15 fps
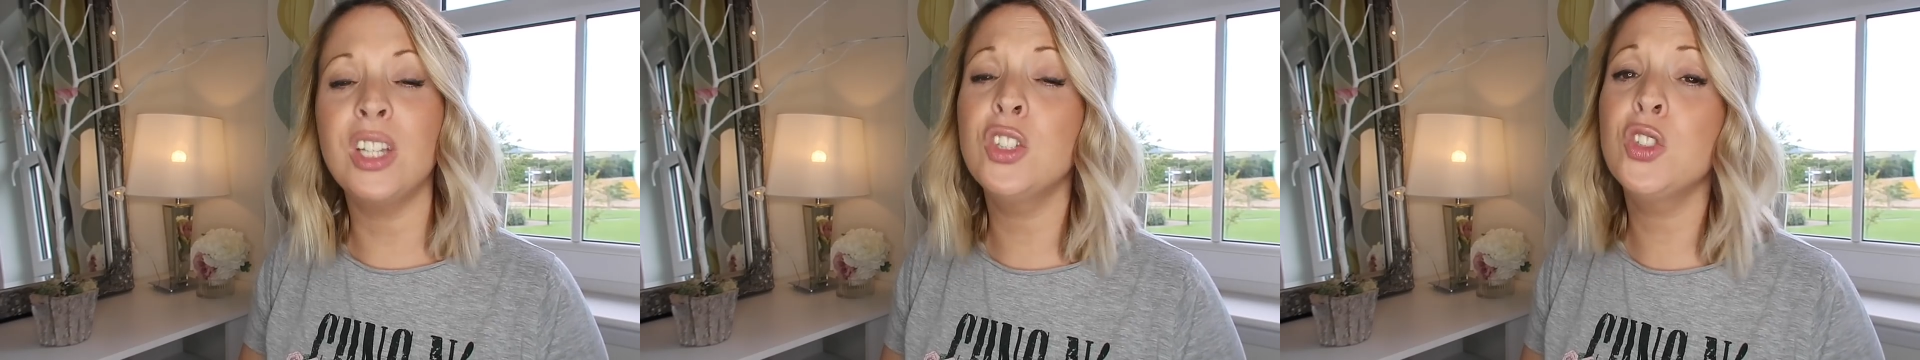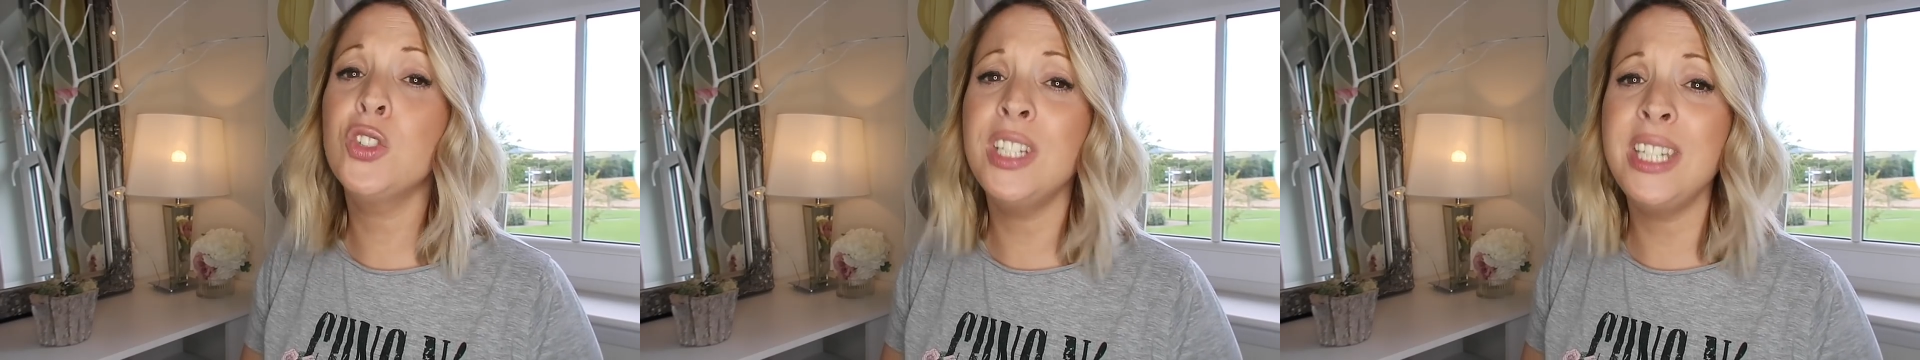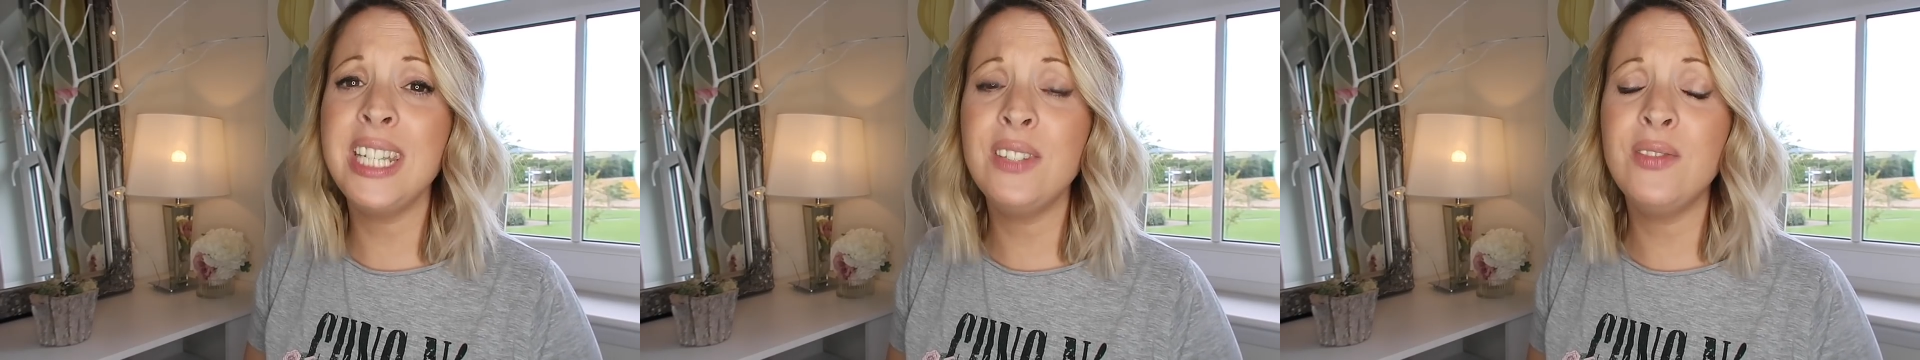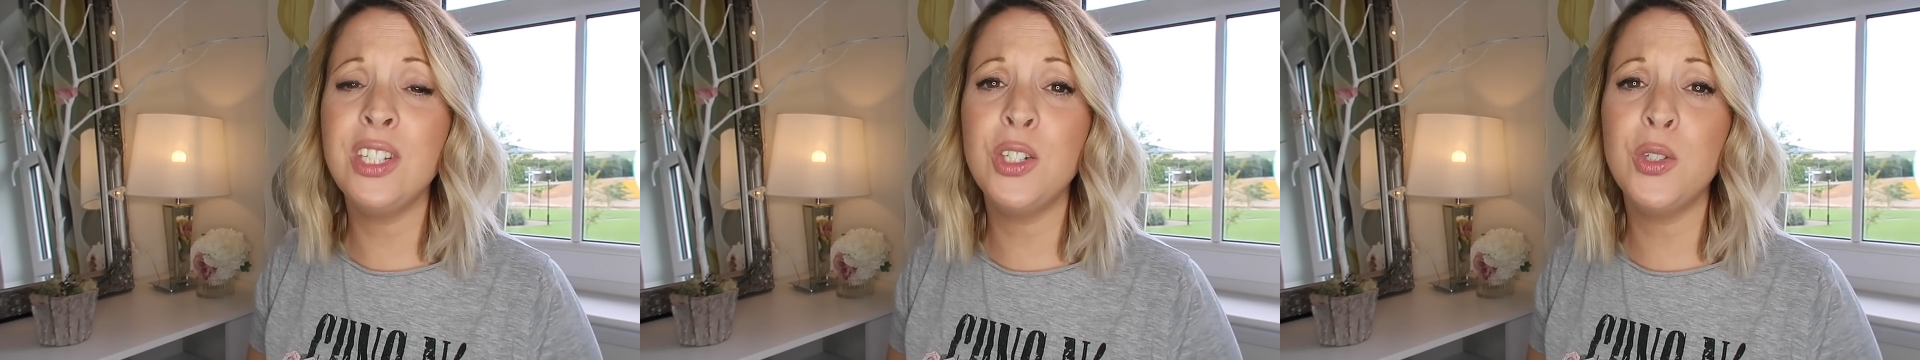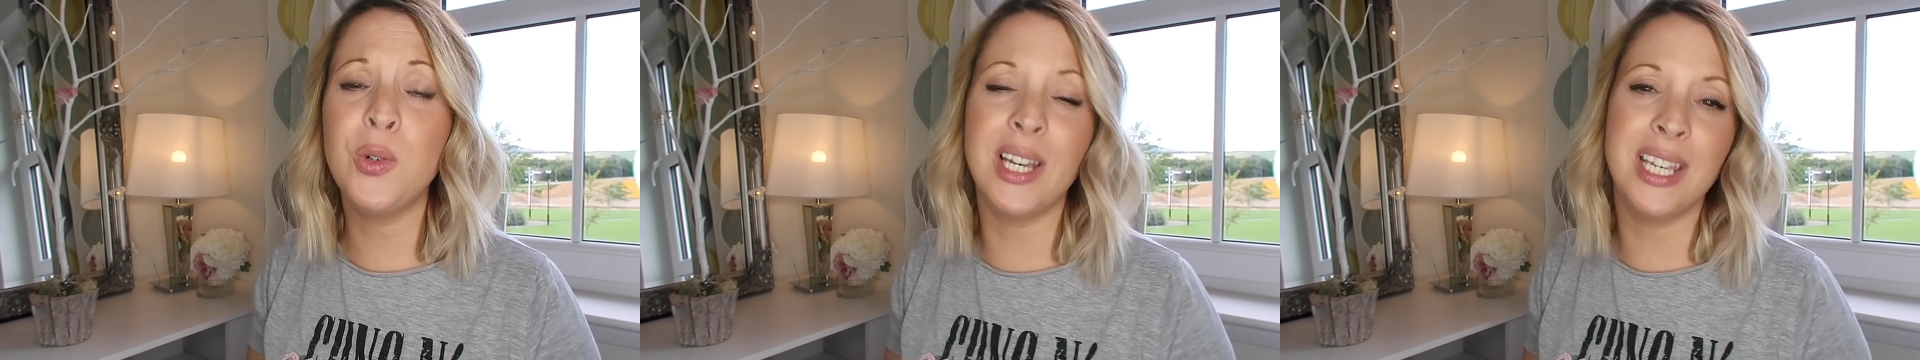So today's
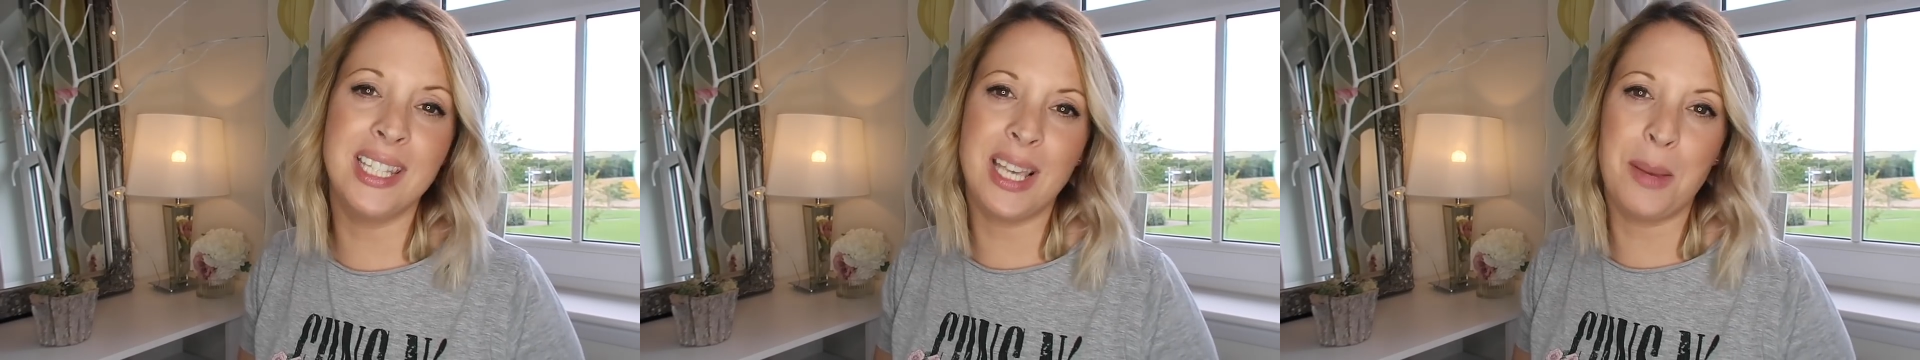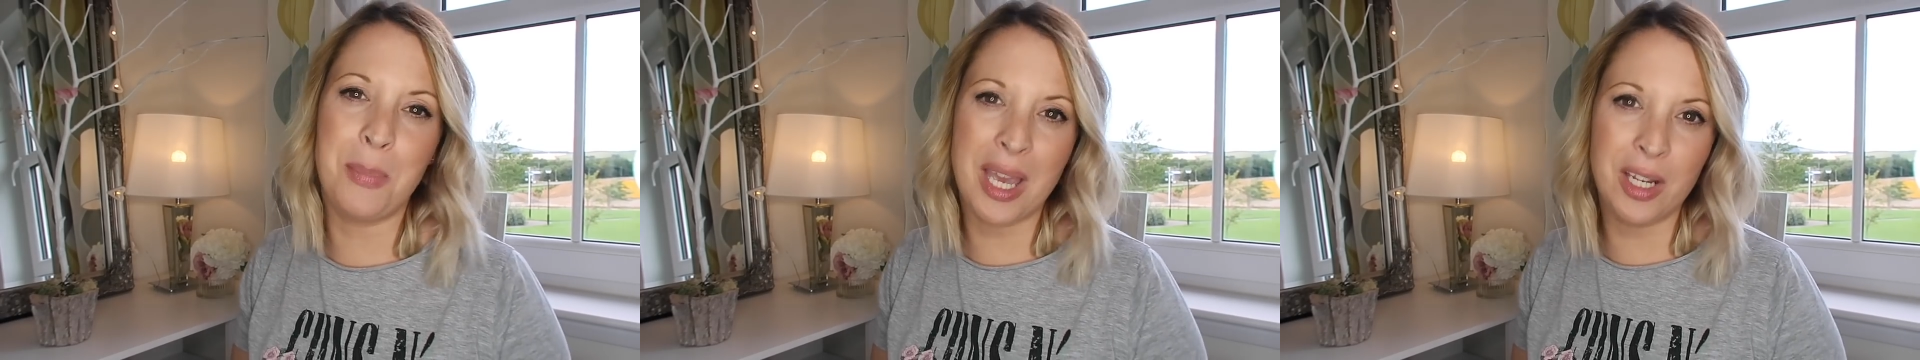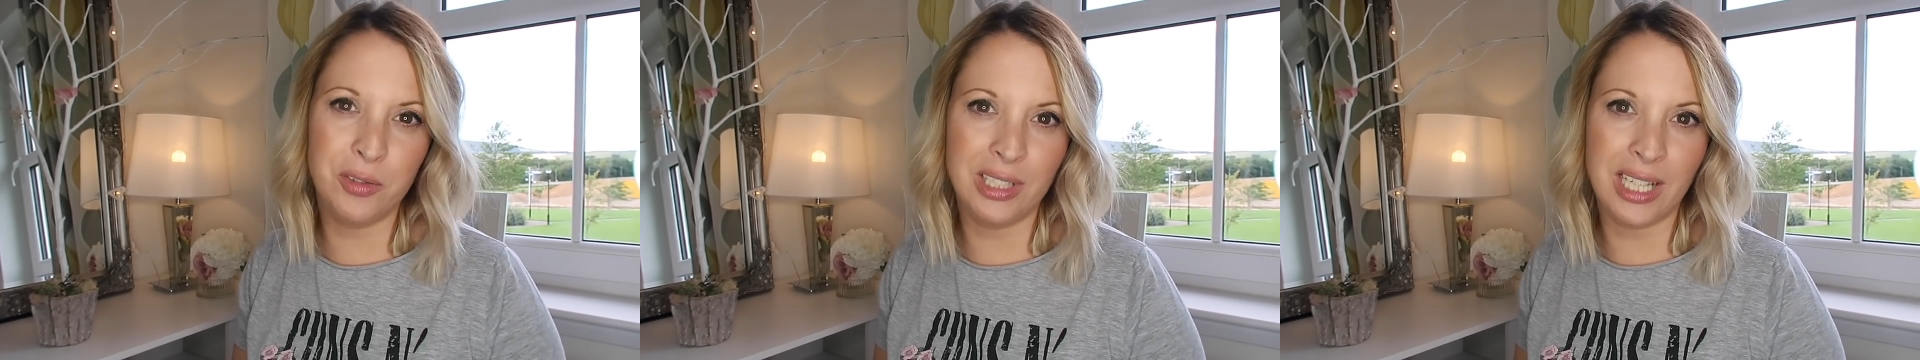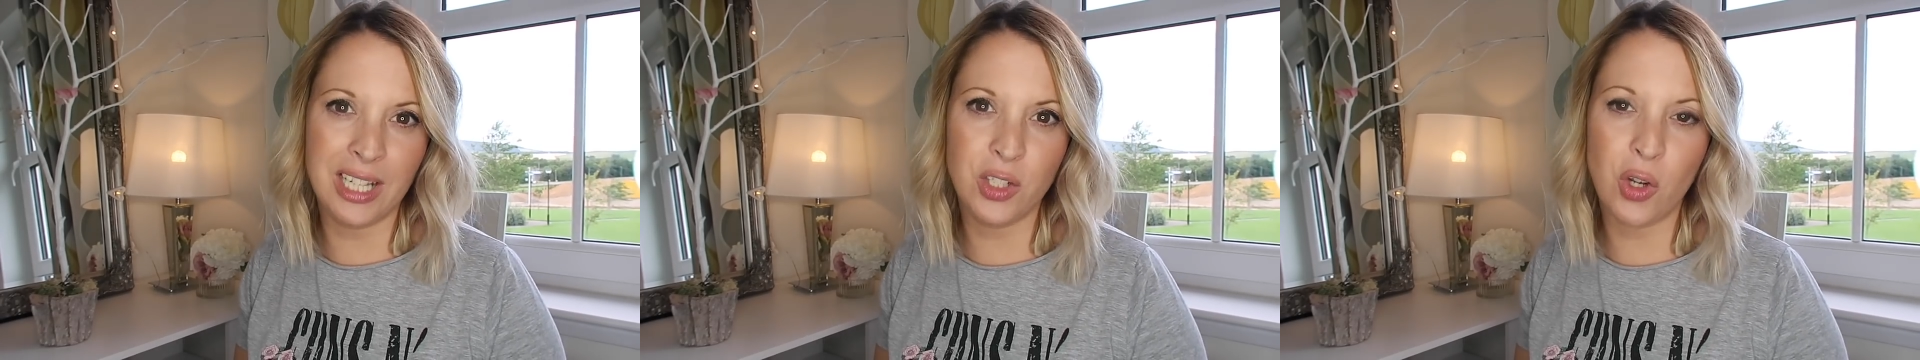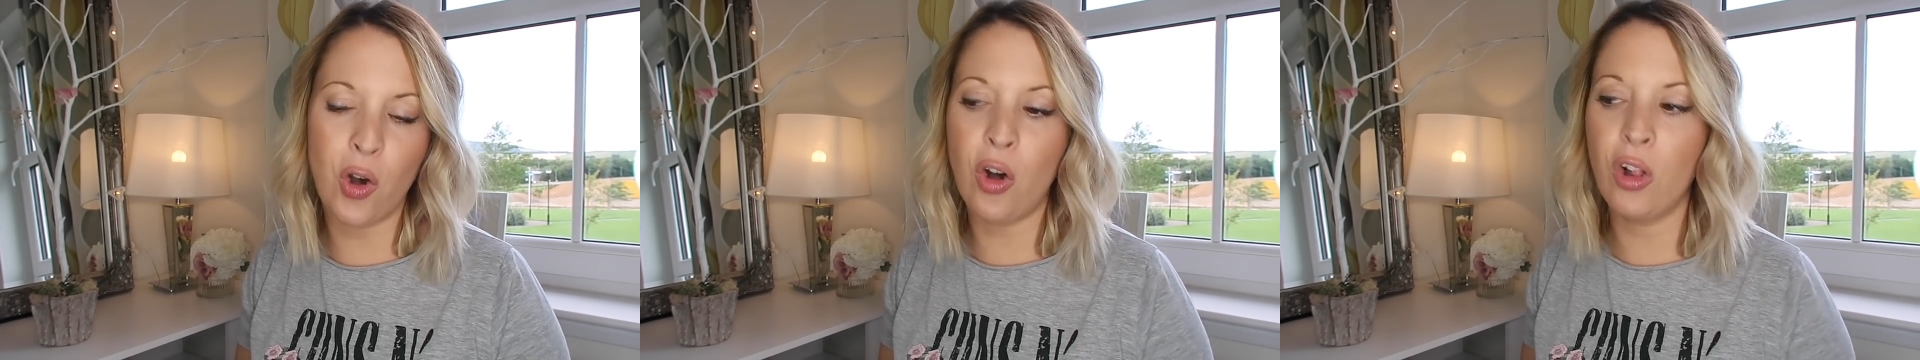video is a
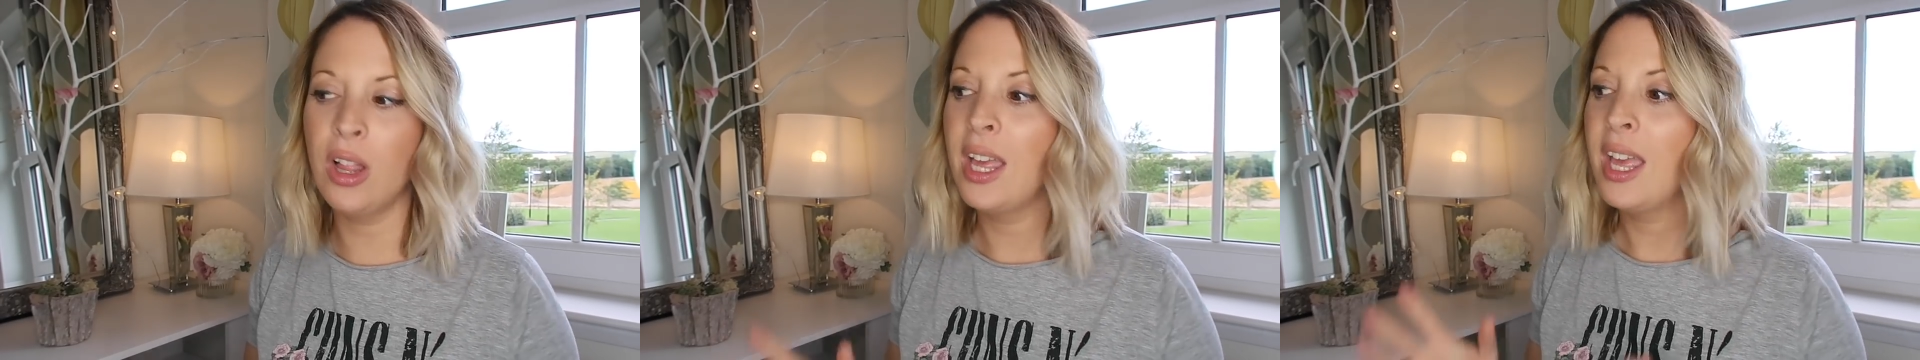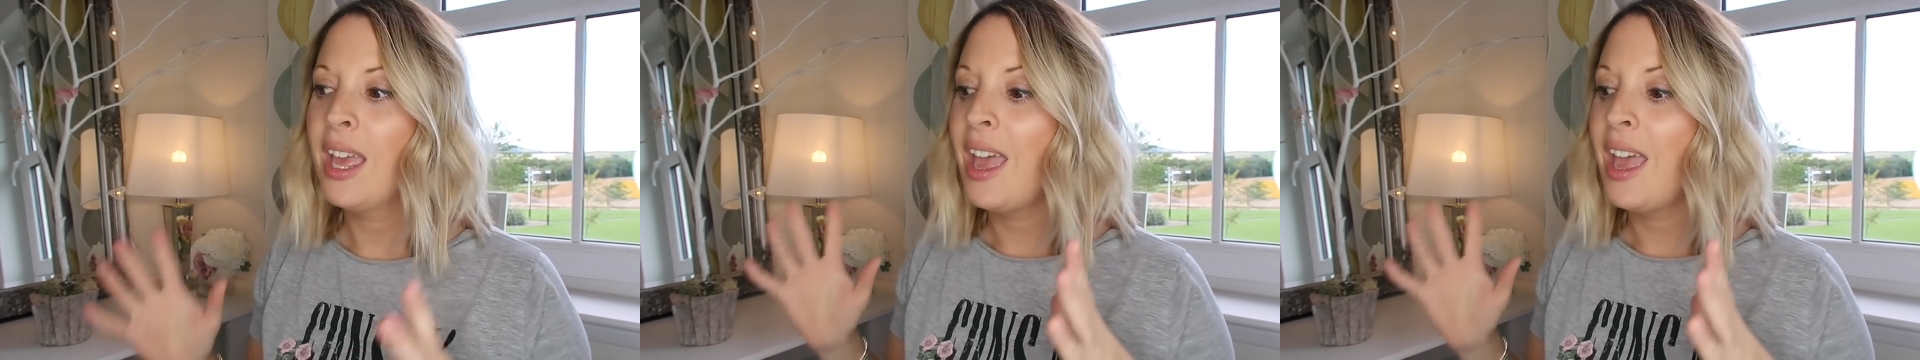Poundland haul.